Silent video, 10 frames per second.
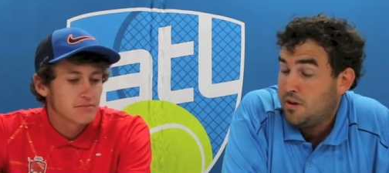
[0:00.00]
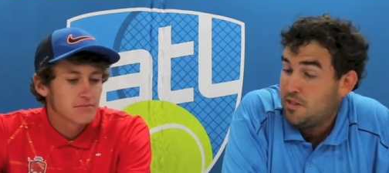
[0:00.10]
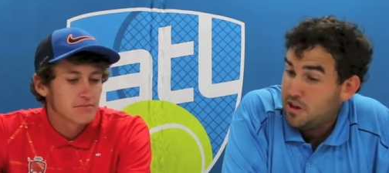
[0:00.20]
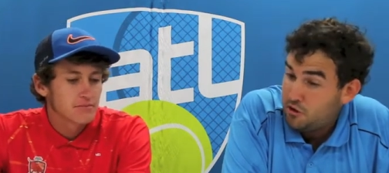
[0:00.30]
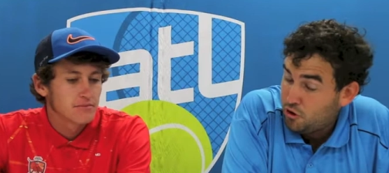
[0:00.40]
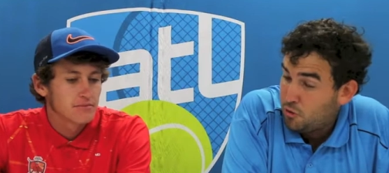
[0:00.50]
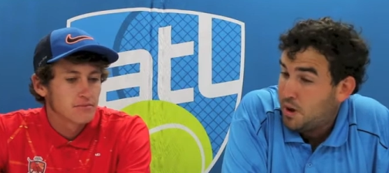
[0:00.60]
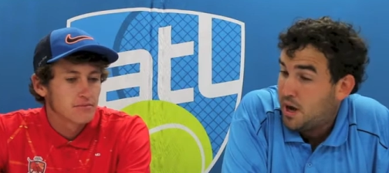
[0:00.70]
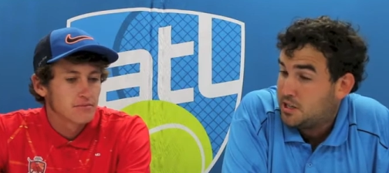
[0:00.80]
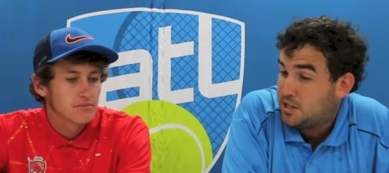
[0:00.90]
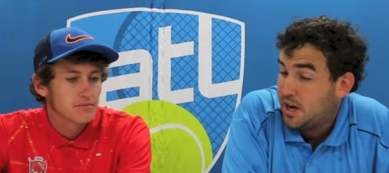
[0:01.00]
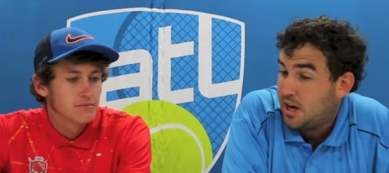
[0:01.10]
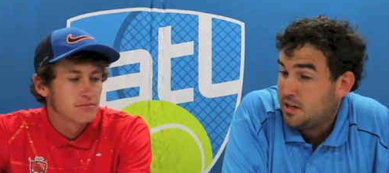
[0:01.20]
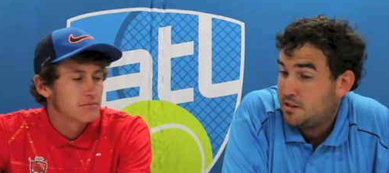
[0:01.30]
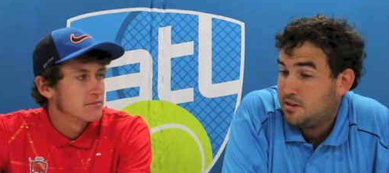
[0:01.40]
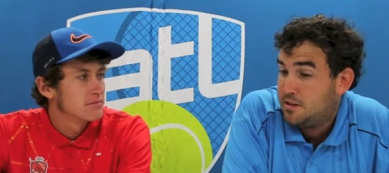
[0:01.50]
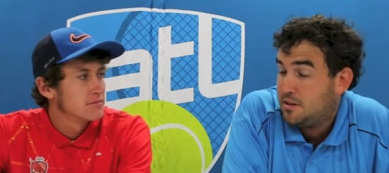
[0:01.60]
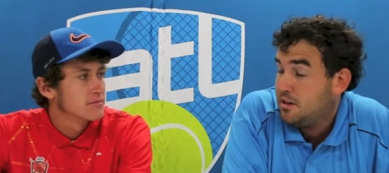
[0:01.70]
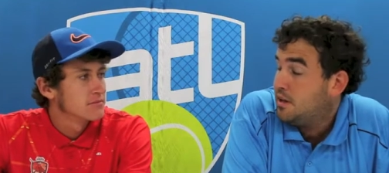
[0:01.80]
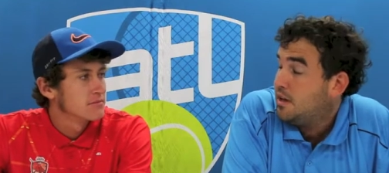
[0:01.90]
Speaker 1: the Shaw Park Sharks
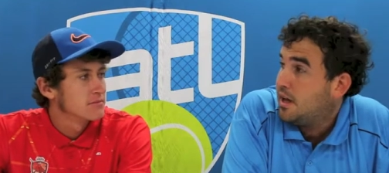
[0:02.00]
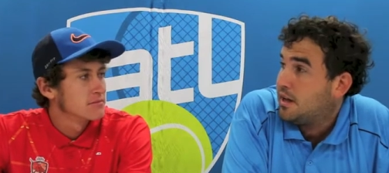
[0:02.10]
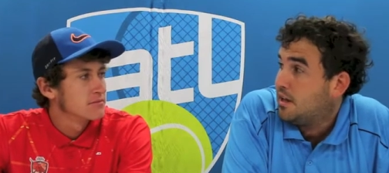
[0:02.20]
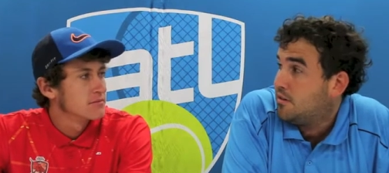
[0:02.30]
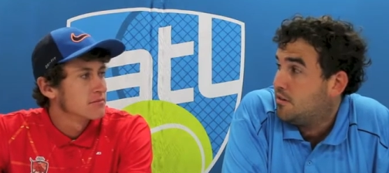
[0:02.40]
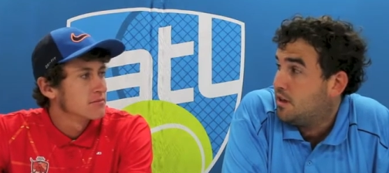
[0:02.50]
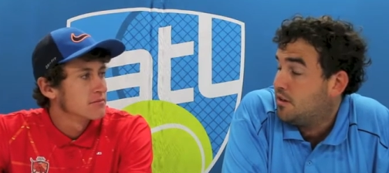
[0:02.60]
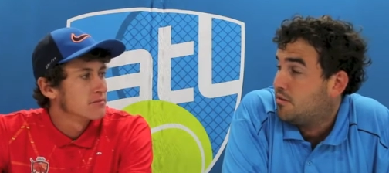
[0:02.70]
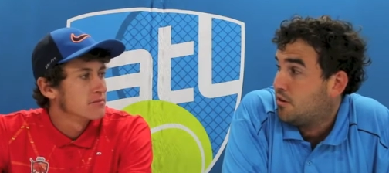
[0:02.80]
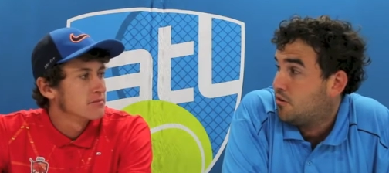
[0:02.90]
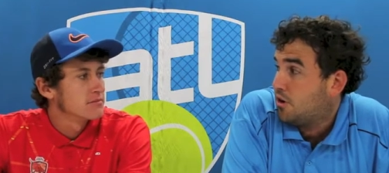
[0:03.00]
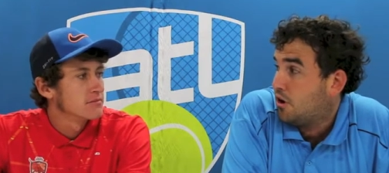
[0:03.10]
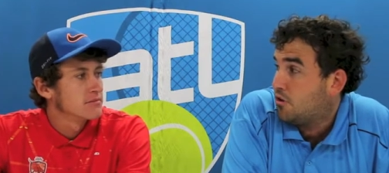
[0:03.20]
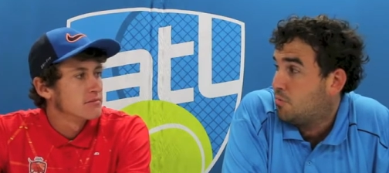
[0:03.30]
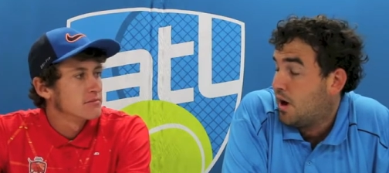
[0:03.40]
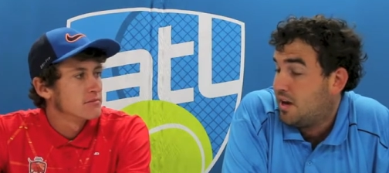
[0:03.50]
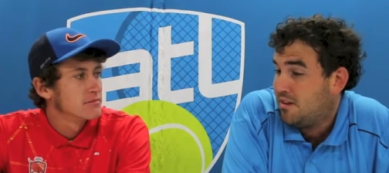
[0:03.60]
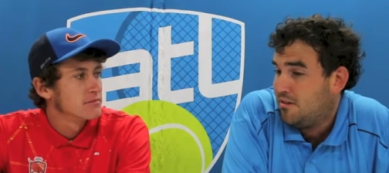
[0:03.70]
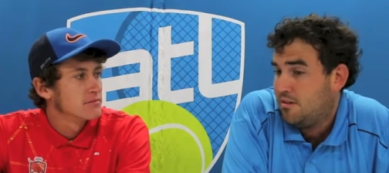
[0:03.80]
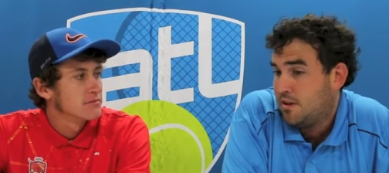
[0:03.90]
against the Sunshine Coast
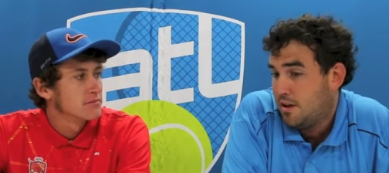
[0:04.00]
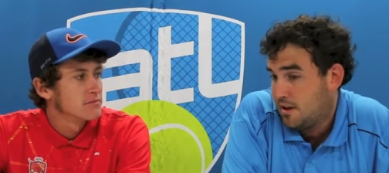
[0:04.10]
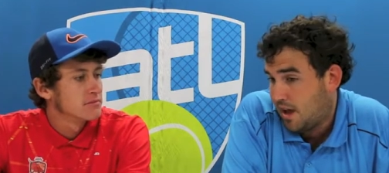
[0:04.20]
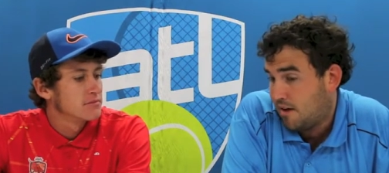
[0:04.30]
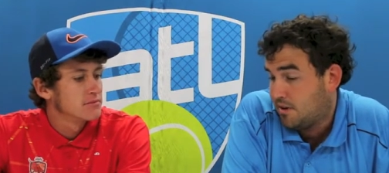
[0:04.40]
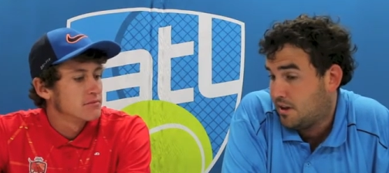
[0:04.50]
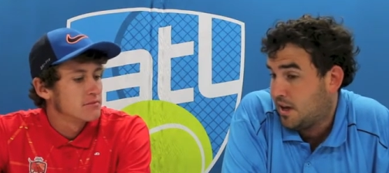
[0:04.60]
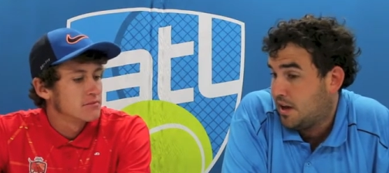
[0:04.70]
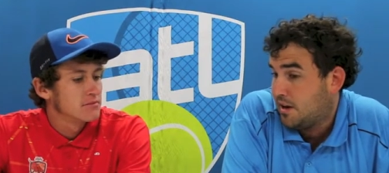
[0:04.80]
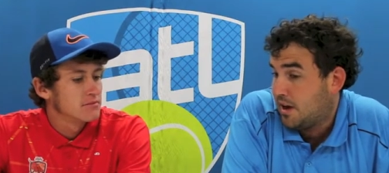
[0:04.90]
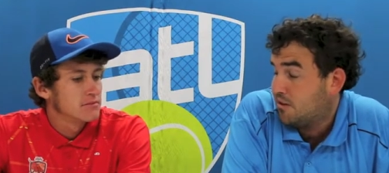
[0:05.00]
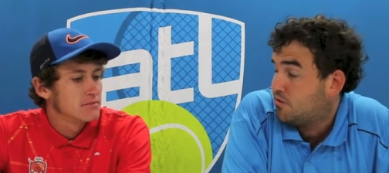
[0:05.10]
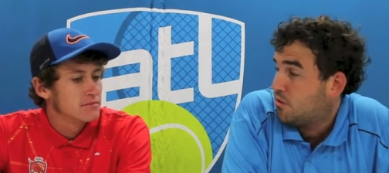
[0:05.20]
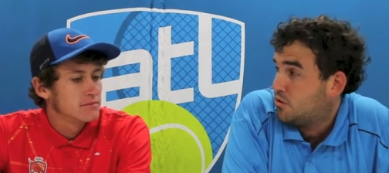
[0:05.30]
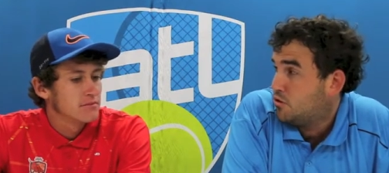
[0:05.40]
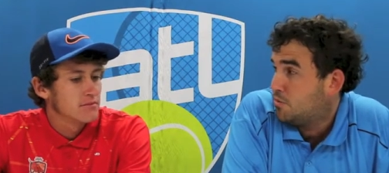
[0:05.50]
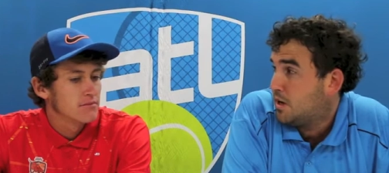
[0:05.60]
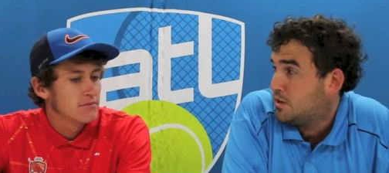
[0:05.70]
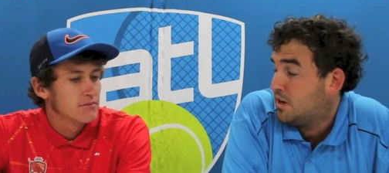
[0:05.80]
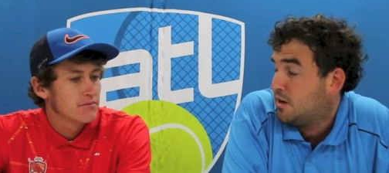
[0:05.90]
Breakers. Gavin, again, uh, strong
Speaker 2: Shaw
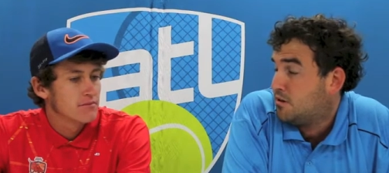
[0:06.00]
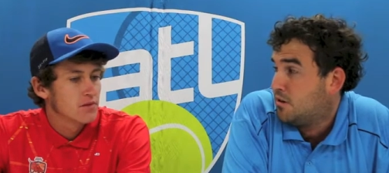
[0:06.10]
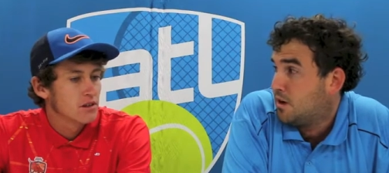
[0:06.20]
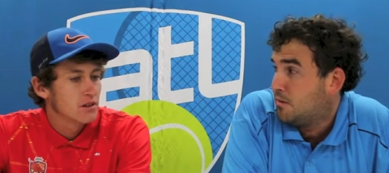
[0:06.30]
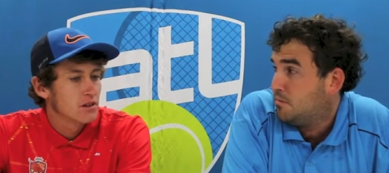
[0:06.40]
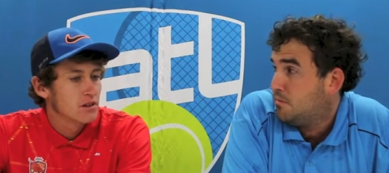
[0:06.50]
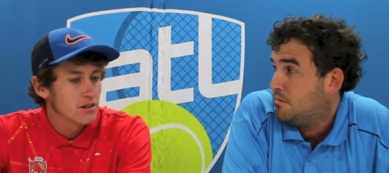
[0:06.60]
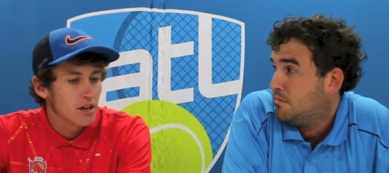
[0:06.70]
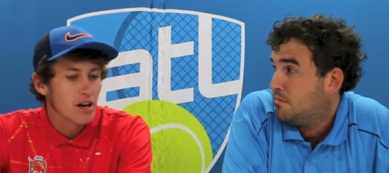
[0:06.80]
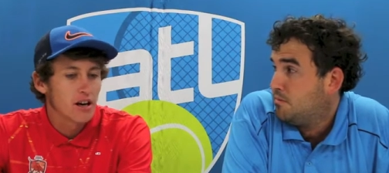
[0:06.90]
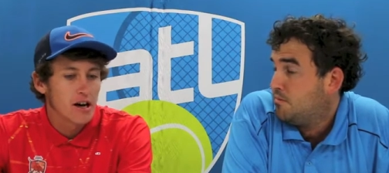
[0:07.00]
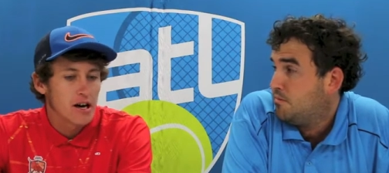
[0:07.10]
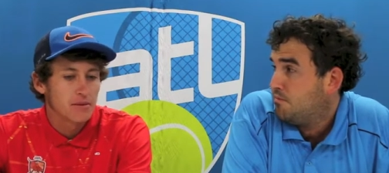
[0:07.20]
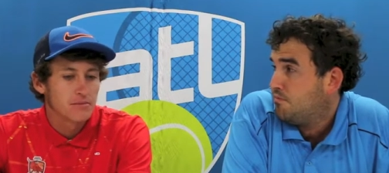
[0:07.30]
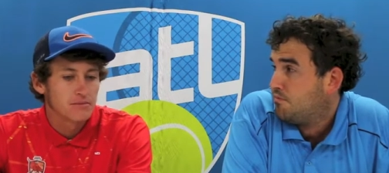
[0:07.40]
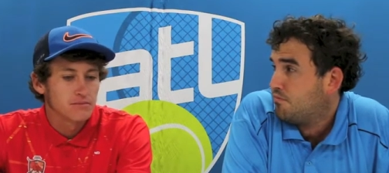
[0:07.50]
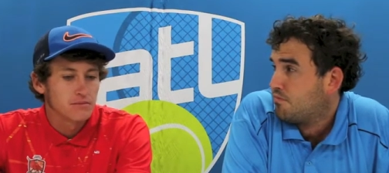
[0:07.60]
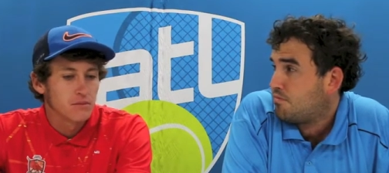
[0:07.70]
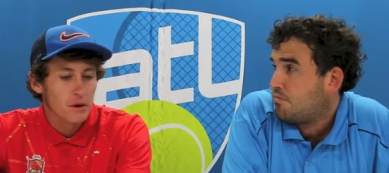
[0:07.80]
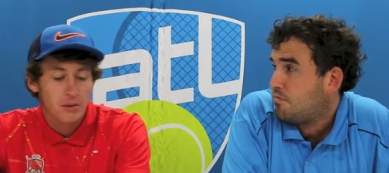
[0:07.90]
Park Sharks lineup. Yeah, um,
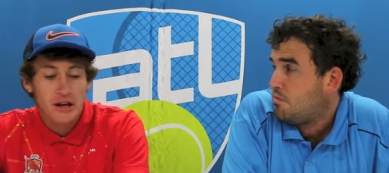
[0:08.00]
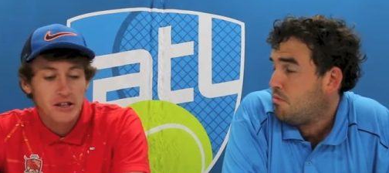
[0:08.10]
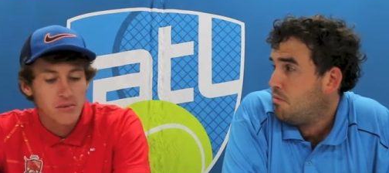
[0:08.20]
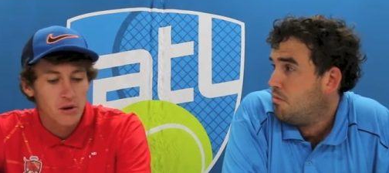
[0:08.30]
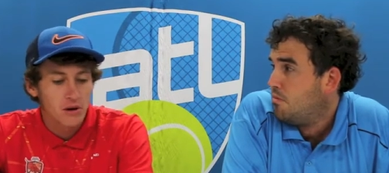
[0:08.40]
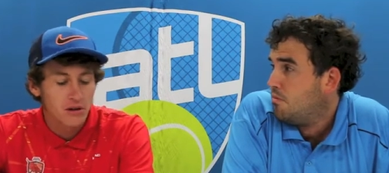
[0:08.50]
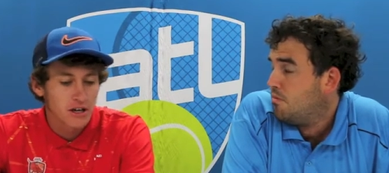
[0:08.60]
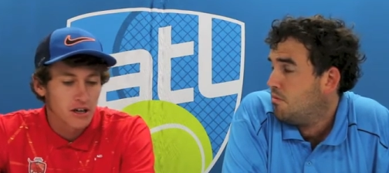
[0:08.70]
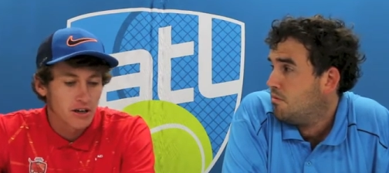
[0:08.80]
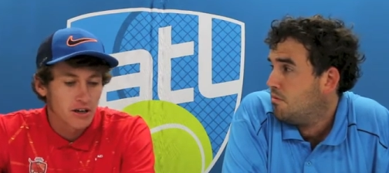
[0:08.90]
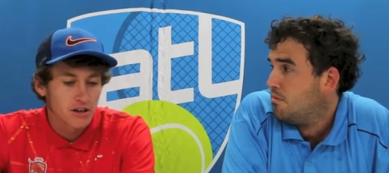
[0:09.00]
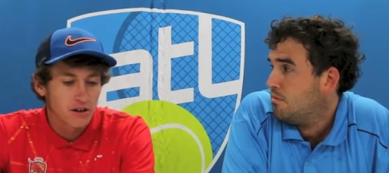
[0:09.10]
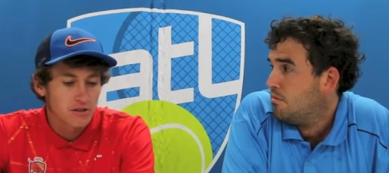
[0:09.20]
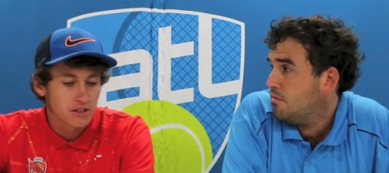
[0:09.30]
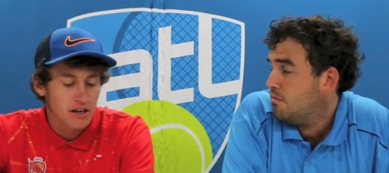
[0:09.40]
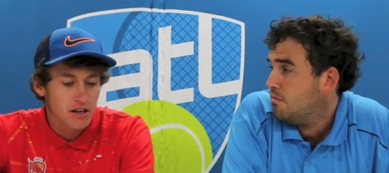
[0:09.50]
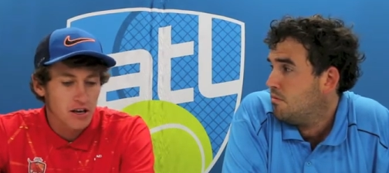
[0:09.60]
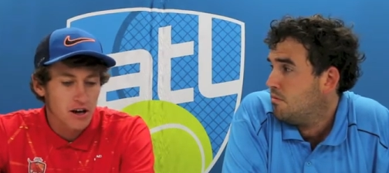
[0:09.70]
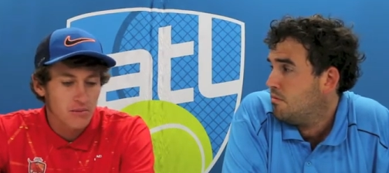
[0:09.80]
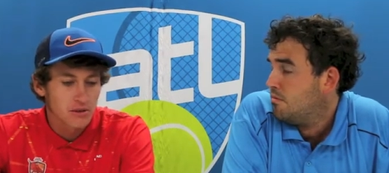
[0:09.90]
we played them on uh, on
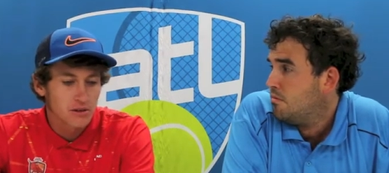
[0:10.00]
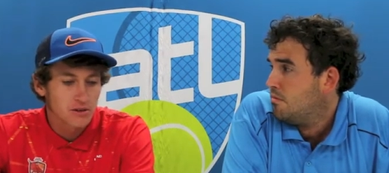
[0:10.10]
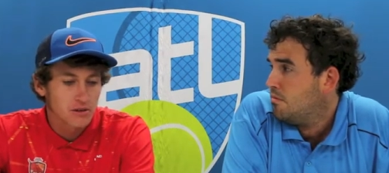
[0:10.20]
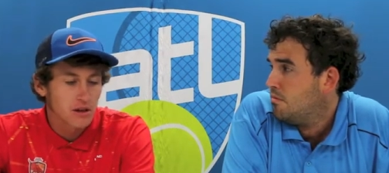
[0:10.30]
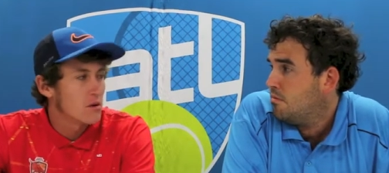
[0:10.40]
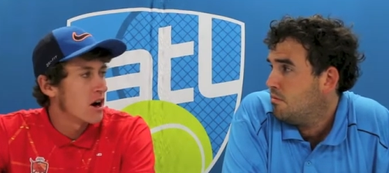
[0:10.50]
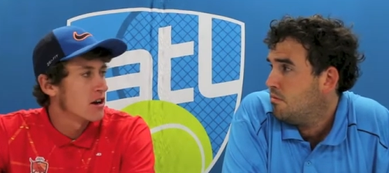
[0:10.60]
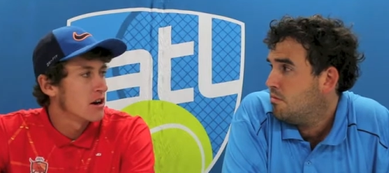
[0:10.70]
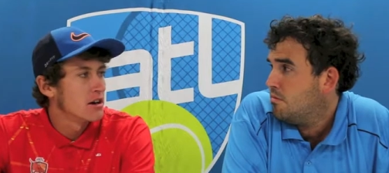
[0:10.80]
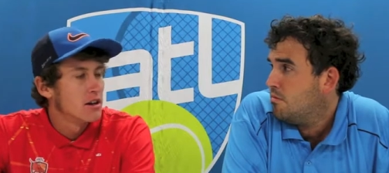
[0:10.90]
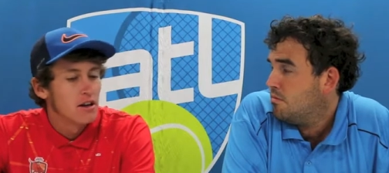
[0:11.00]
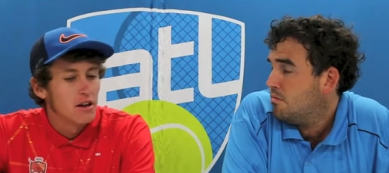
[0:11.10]
Sunday up at Kawana,